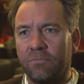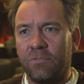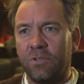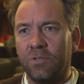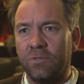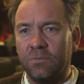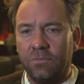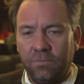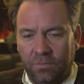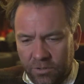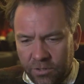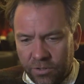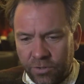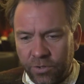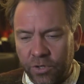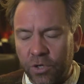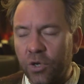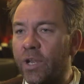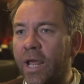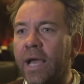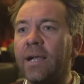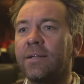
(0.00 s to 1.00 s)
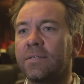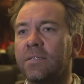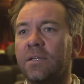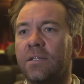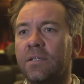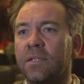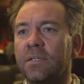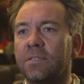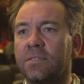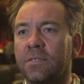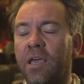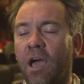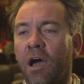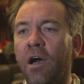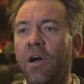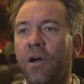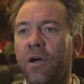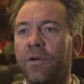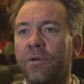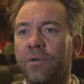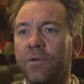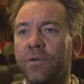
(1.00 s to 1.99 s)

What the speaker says: Well, you're a good actor, let's go.